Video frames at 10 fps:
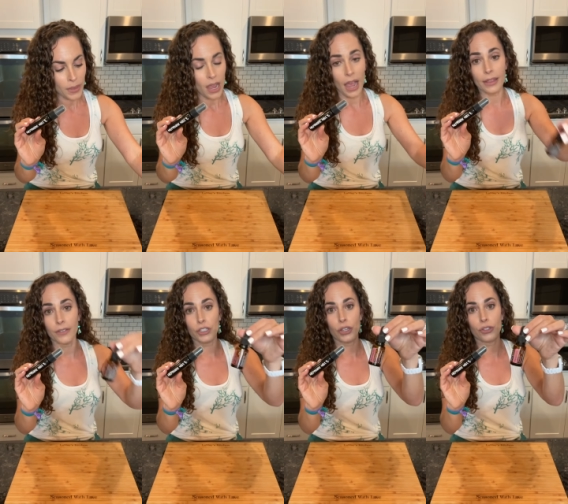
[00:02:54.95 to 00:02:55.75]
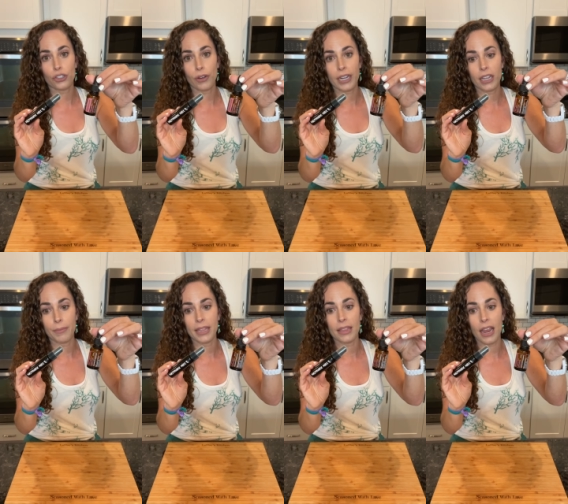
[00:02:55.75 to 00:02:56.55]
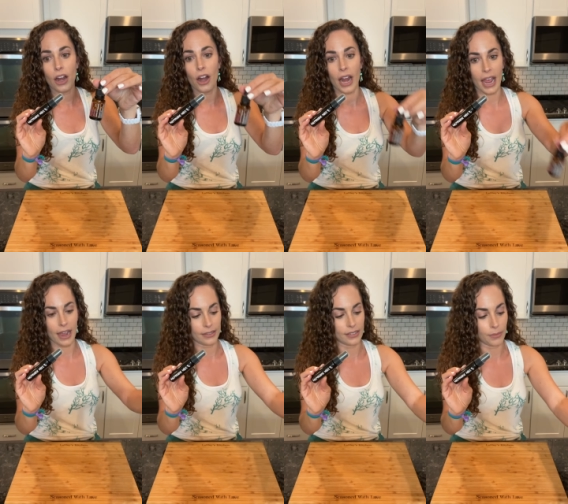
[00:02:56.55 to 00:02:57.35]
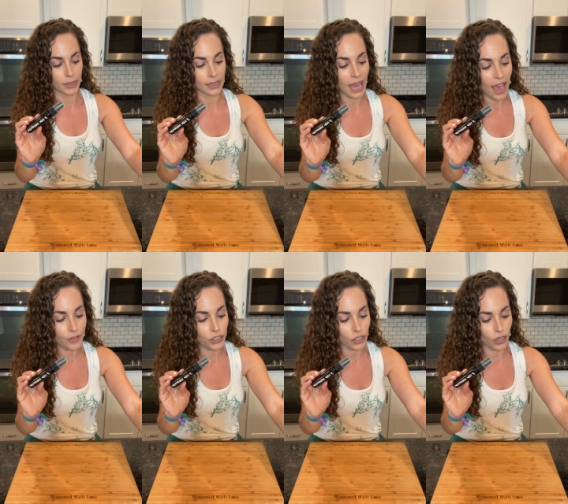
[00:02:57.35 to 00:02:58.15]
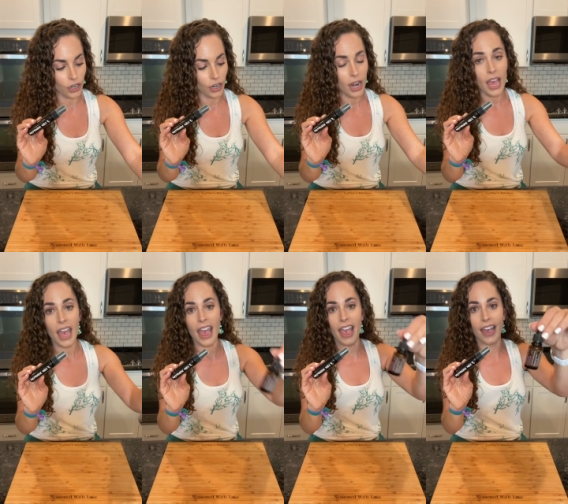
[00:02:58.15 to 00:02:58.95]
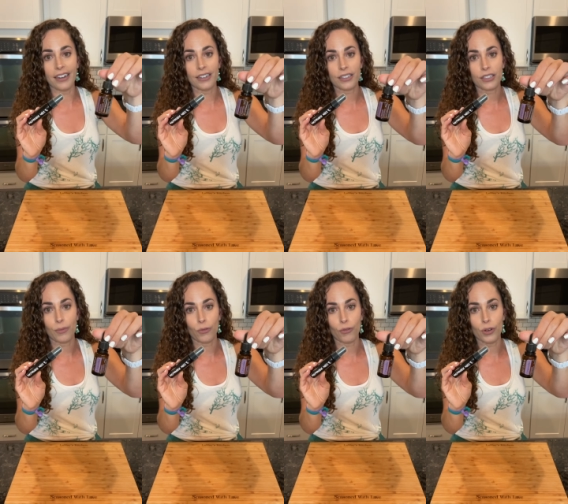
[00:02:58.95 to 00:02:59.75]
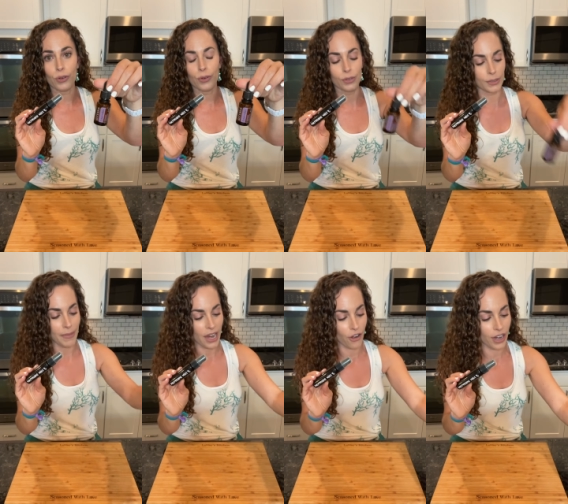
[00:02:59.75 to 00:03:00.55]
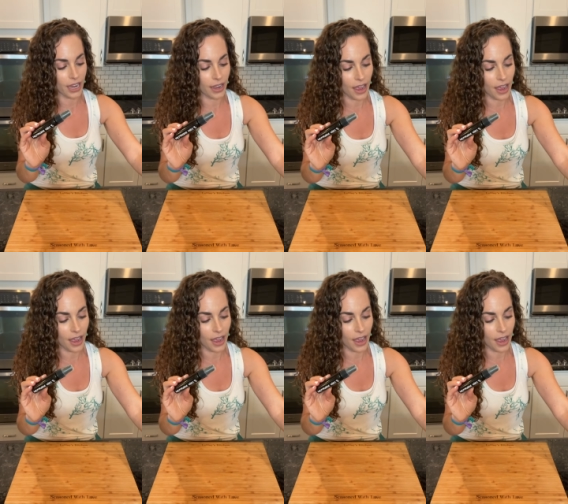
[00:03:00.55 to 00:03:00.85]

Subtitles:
I love to use geranium in there, and some lavender and some rosemary